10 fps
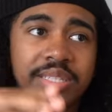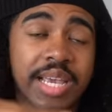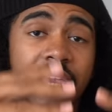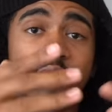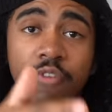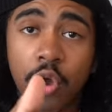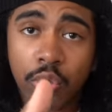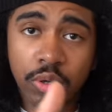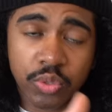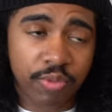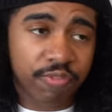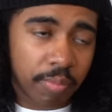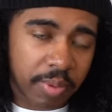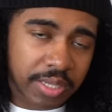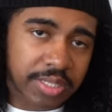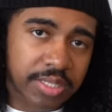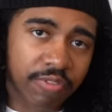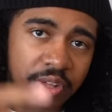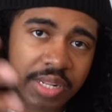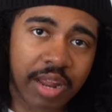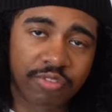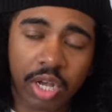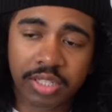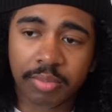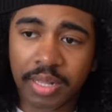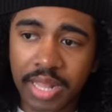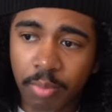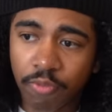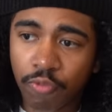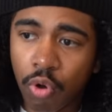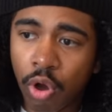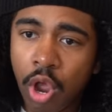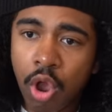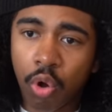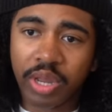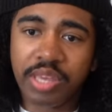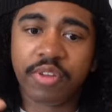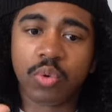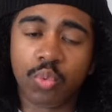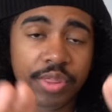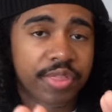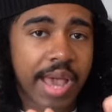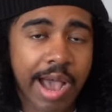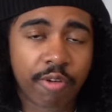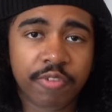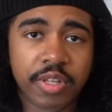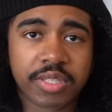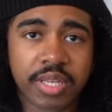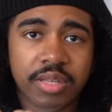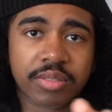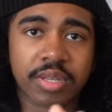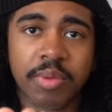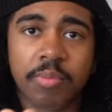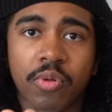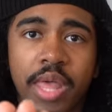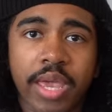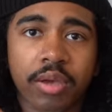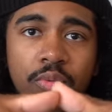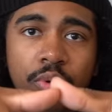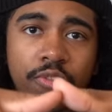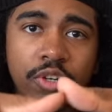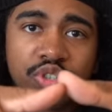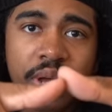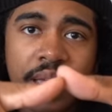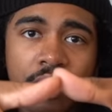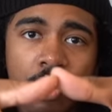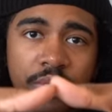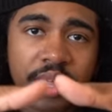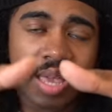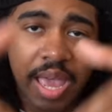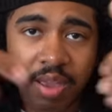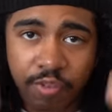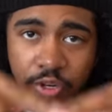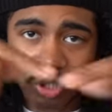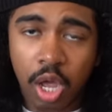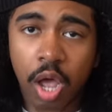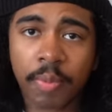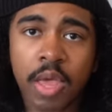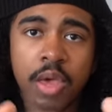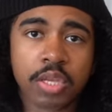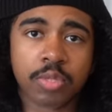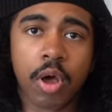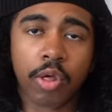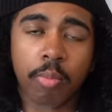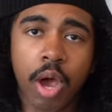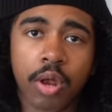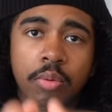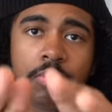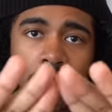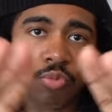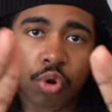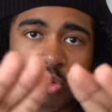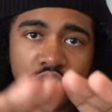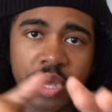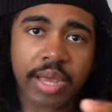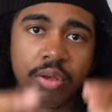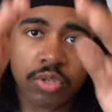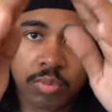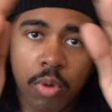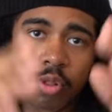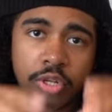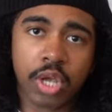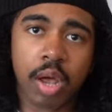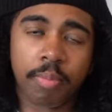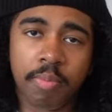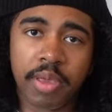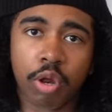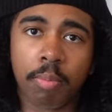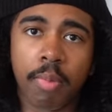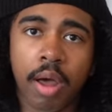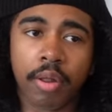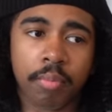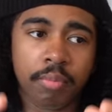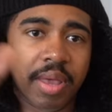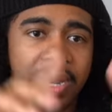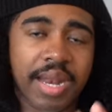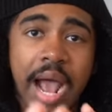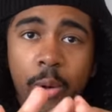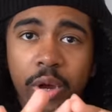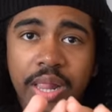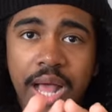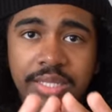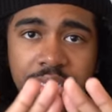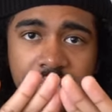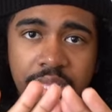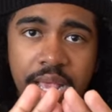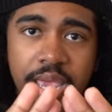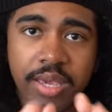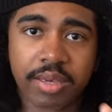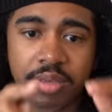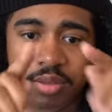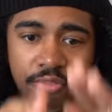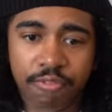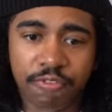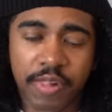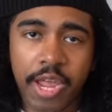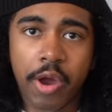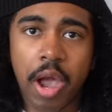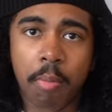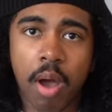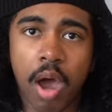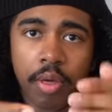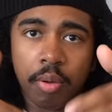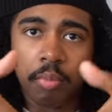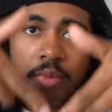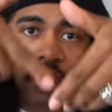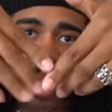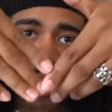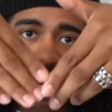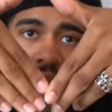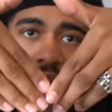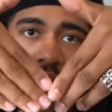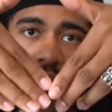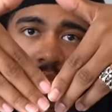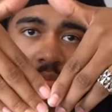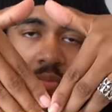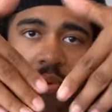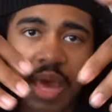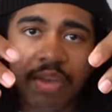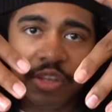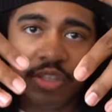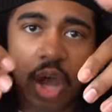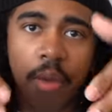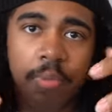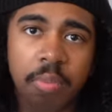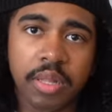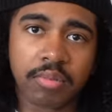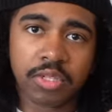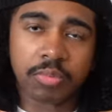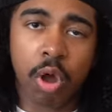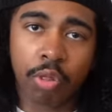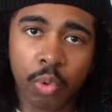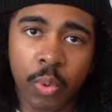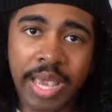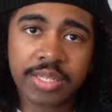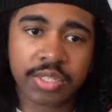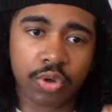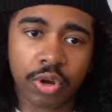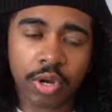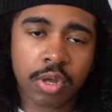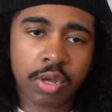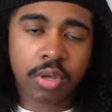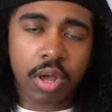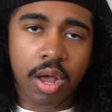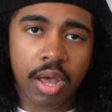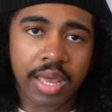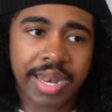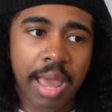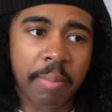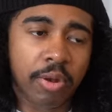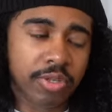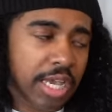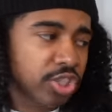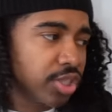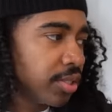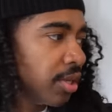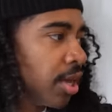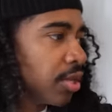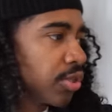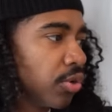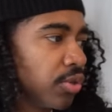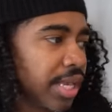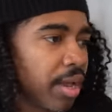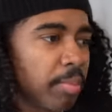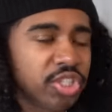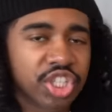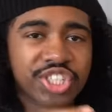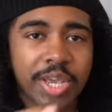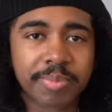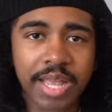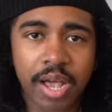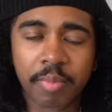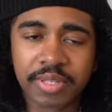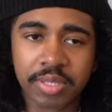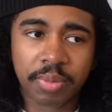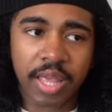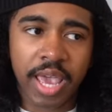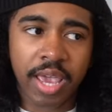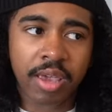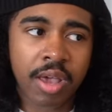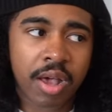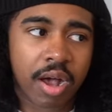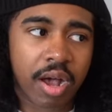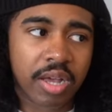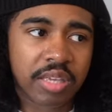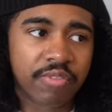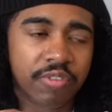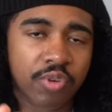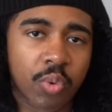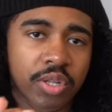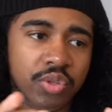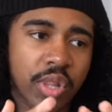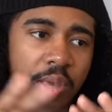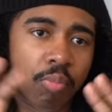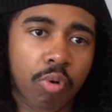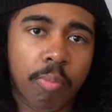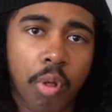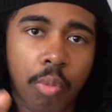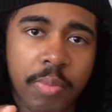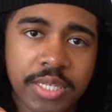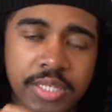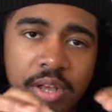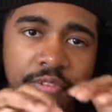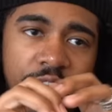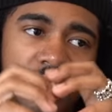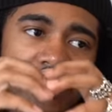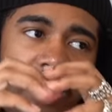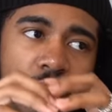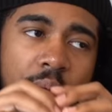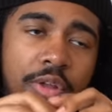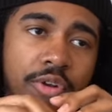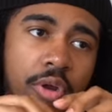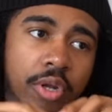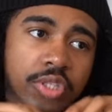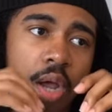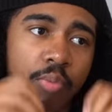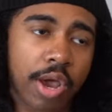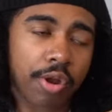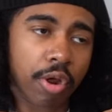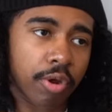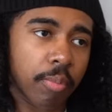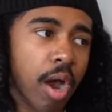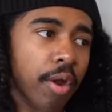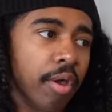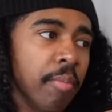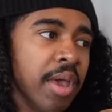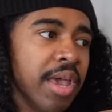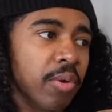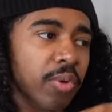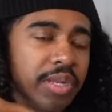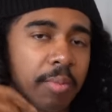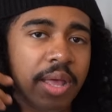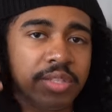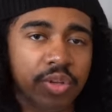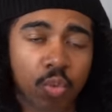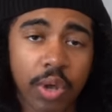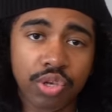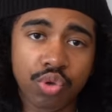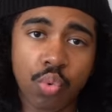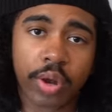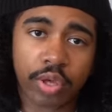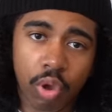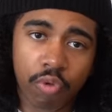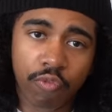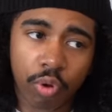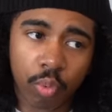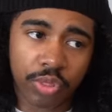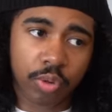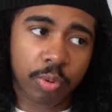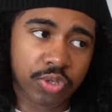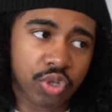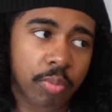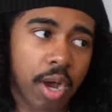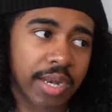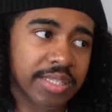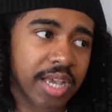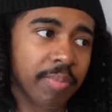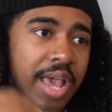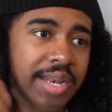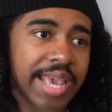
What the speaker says: taking photos with fit pics and stuff like that. I've talked about that before. Or even with outfits, some people like reverse triangle with like a heavier top, smaller bottom. Normal triangle, smaller top, bigger bottom. And then hourglass is like flare out bottom and then heavy top but smaller waist, or in that middle section. So there's like a bunch of shapes that come into play, even if you want to do like more bulbous stuff, if it's like rounder on the top, rounder on the bottom. It really depends on what you want to go for with your personal body type and